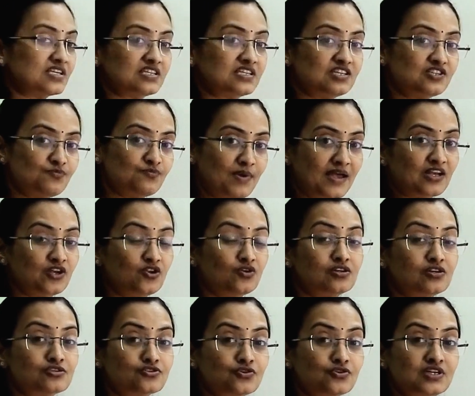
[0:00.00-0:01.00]
is manual,
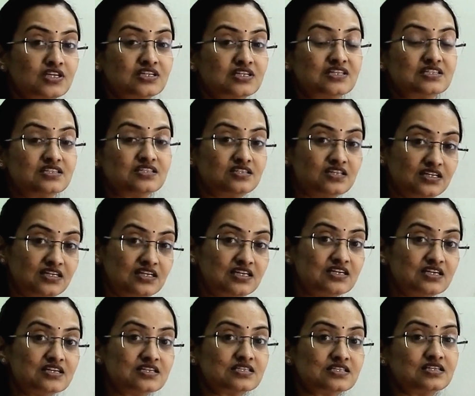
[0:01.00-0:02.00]
so it is
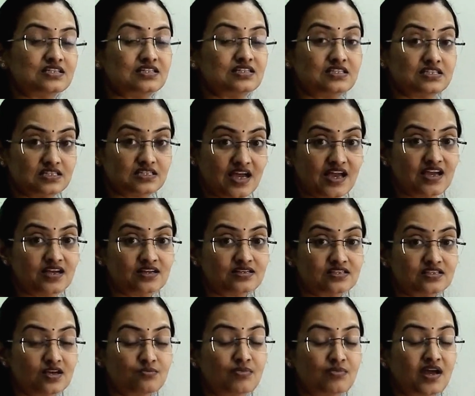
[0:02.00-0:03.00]
tedious, it is
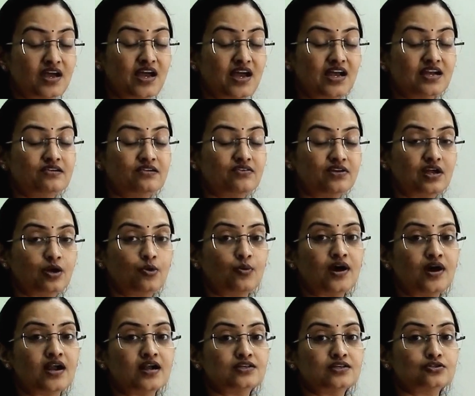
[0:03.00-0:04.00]
tiresome and
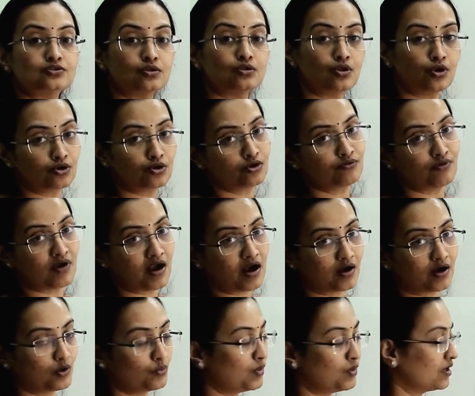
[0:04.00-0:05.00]
requires lot of
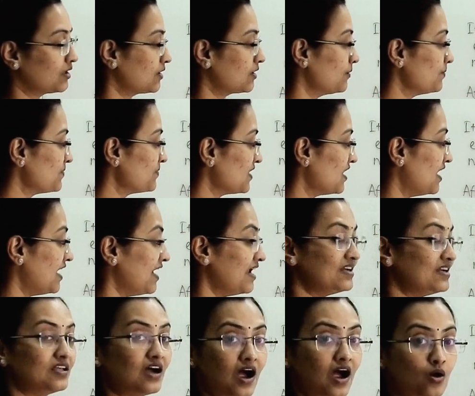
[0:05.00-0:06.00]
hard work, and
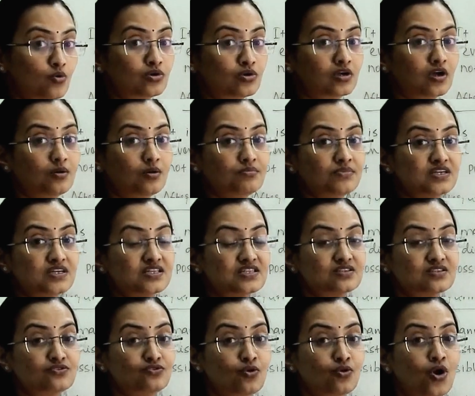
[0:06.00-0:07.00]
the outcome
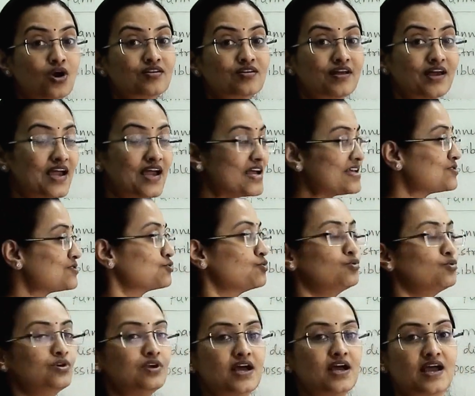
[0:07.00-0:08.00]
is not as
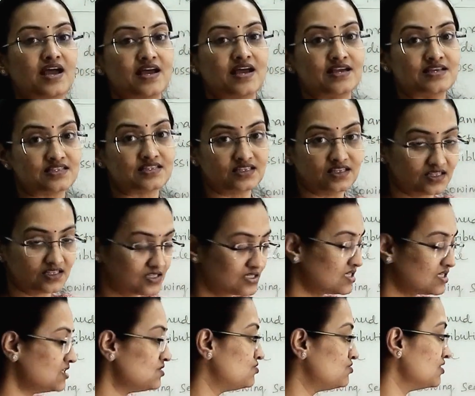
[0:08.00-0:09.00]
good as
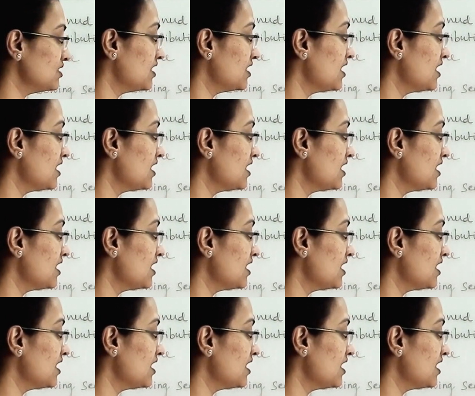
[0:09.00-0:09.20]
seed drill.